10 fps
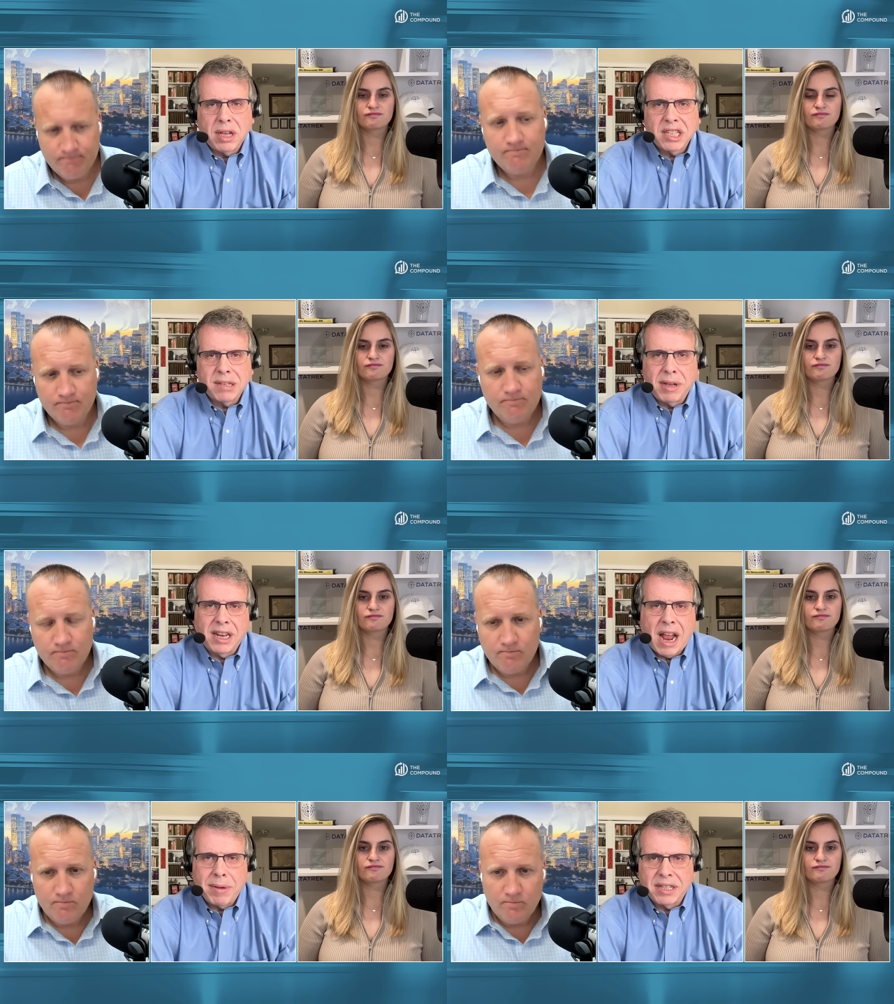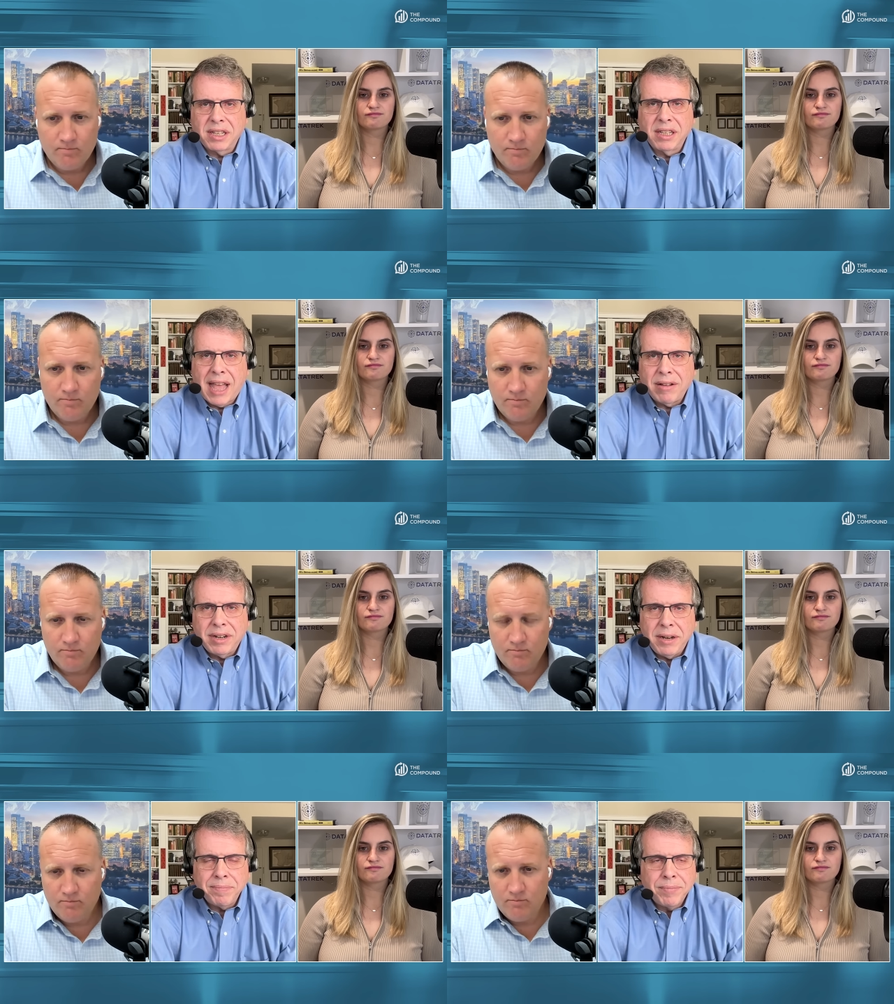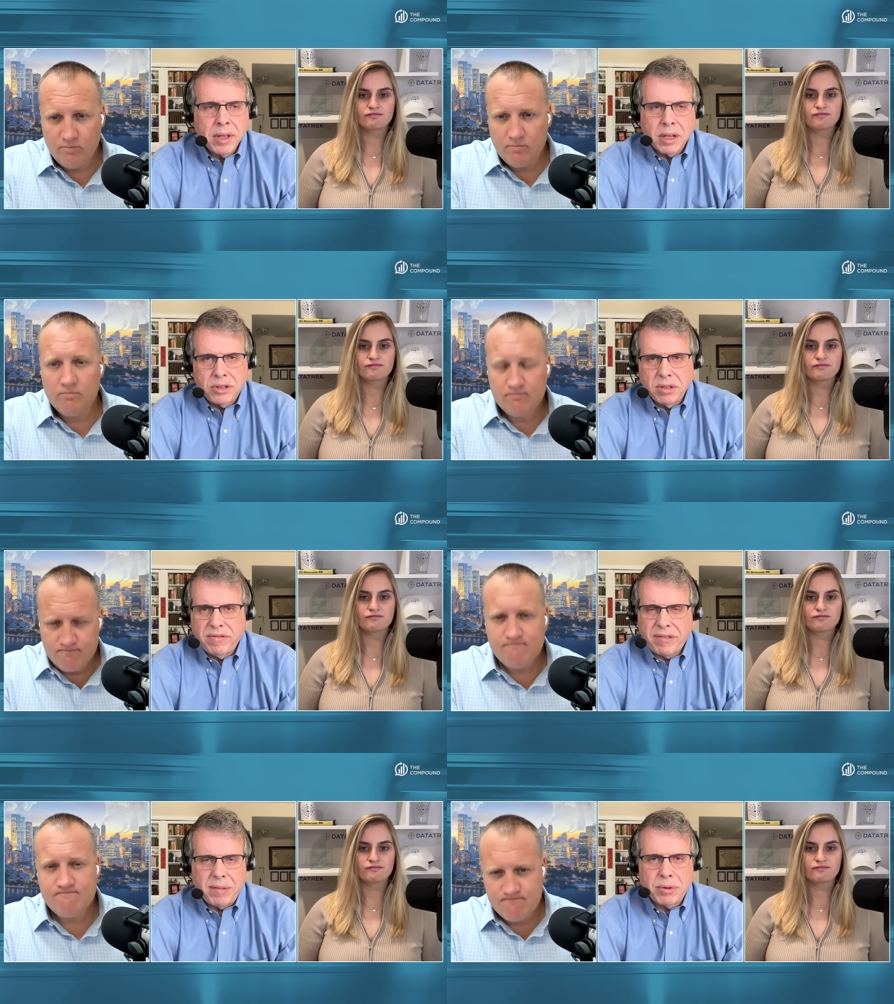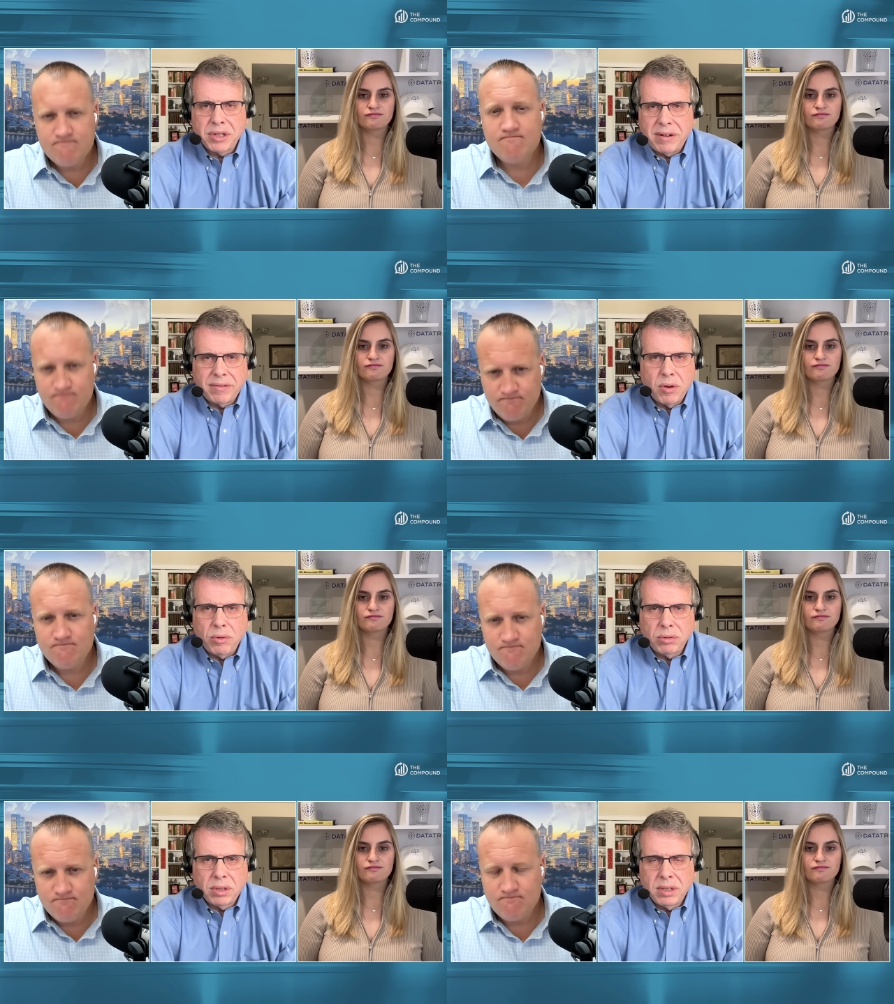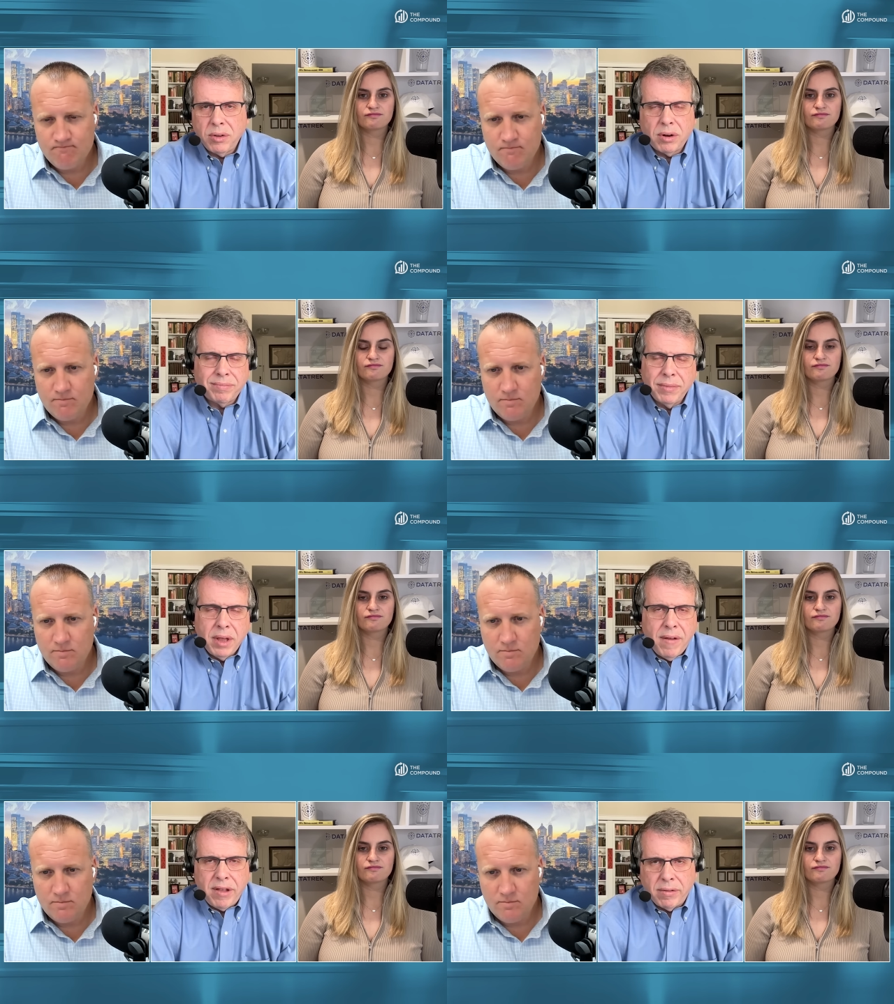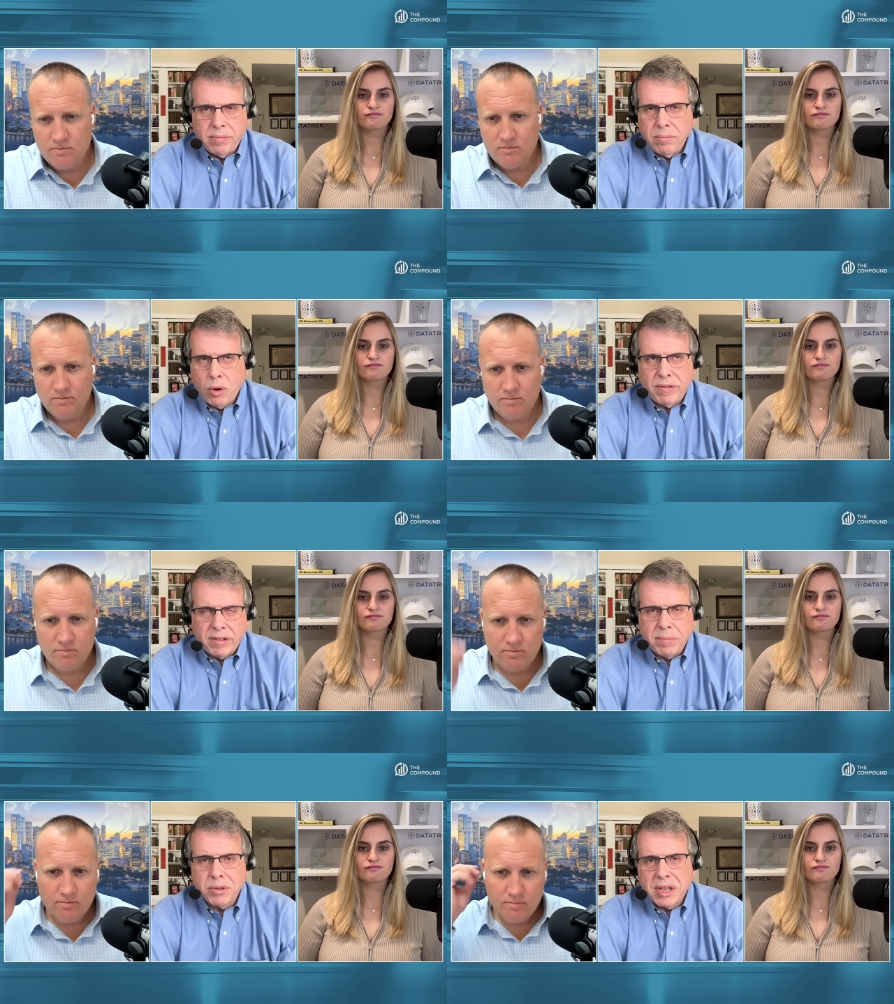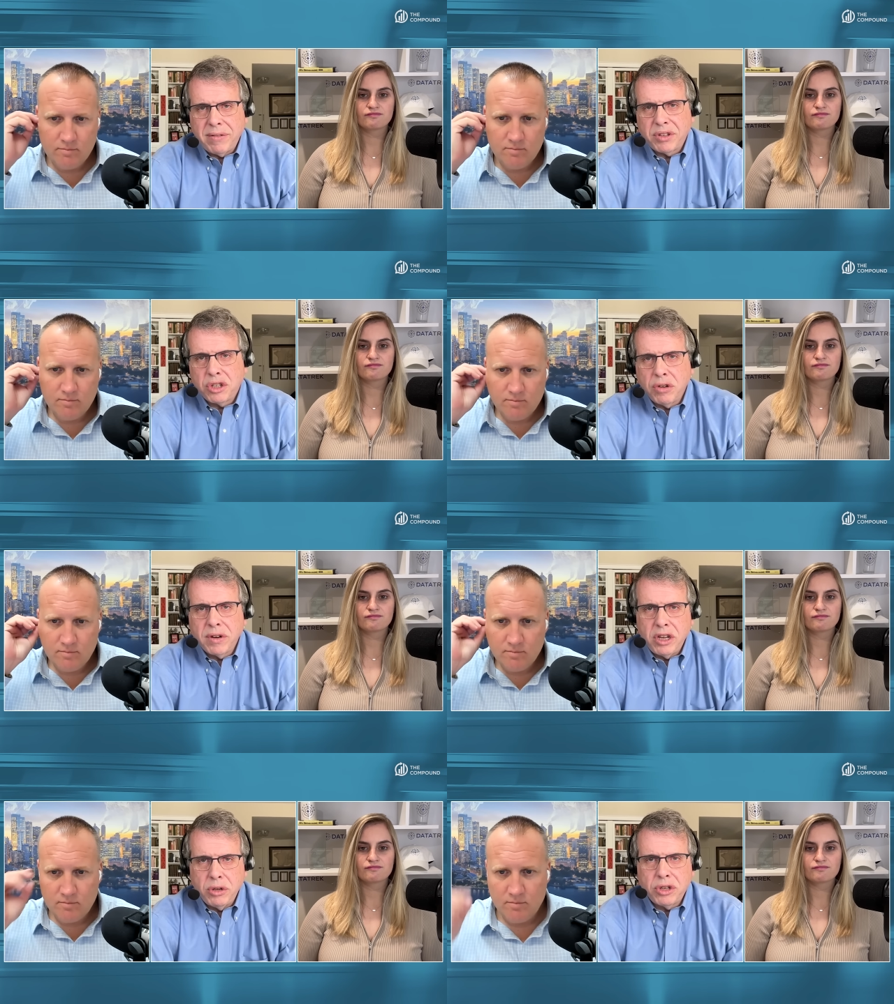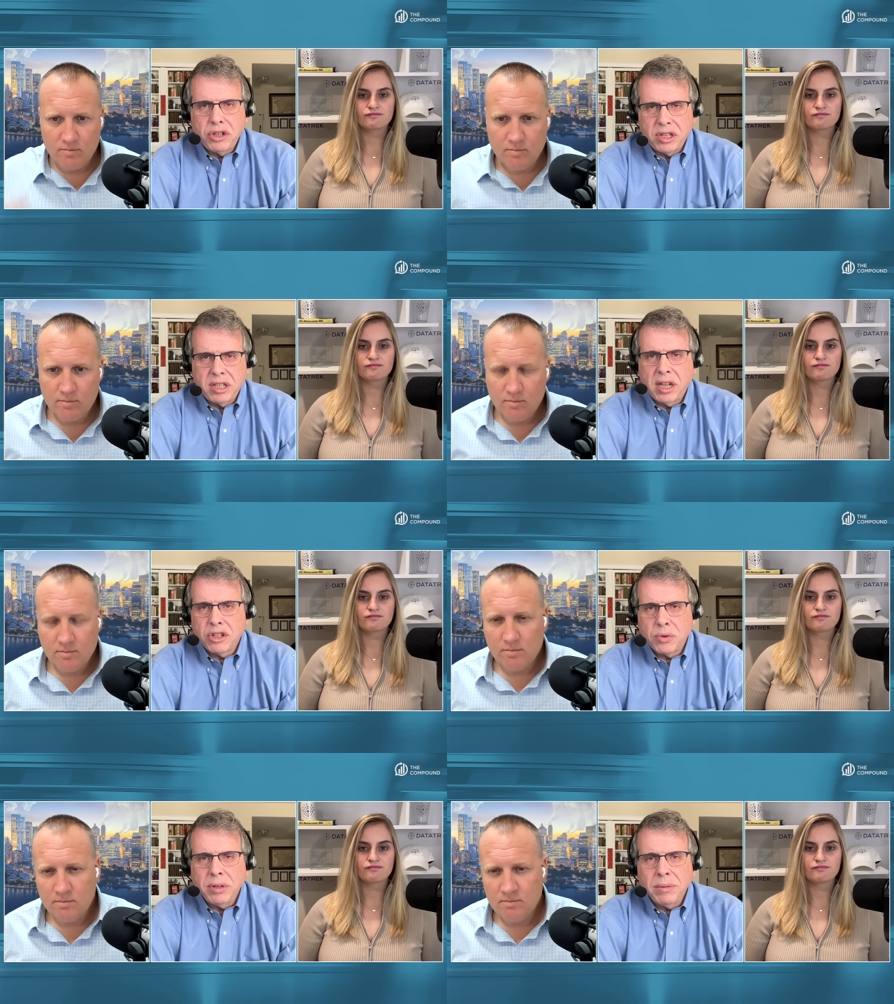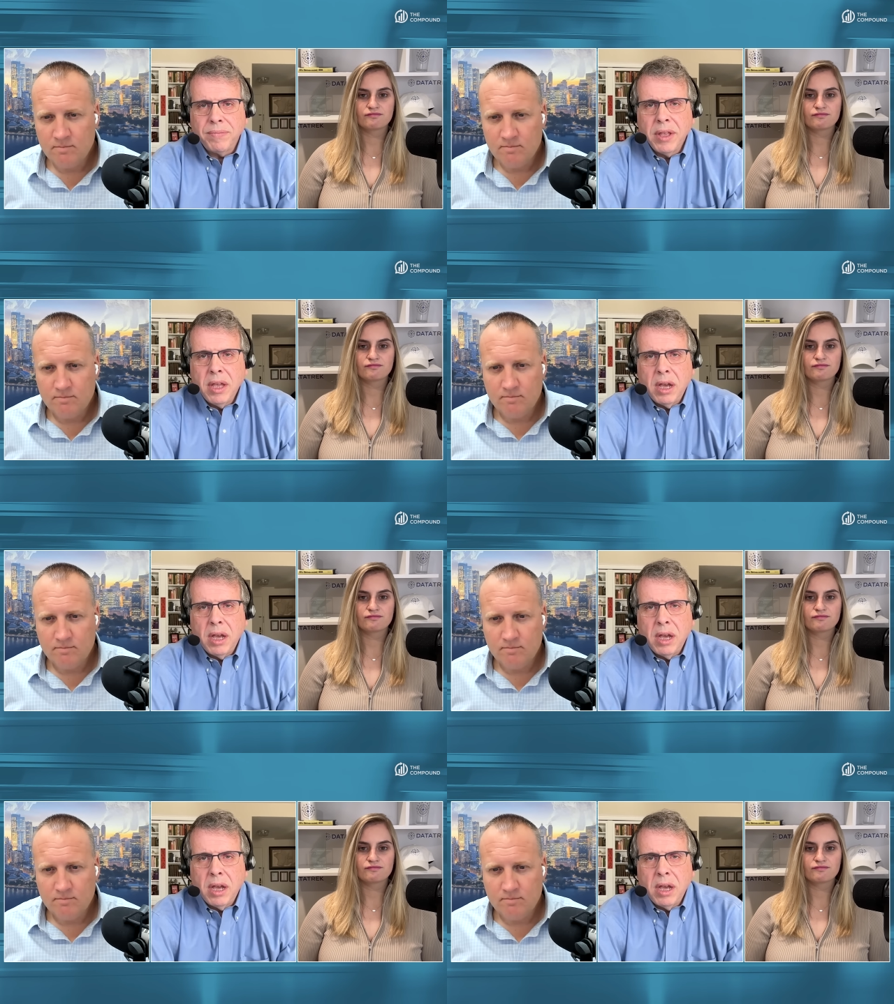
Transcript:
Speaker 1: plus some economic cyclicality because 50% of gold, uh, or more than 50% of silver usage is industrial,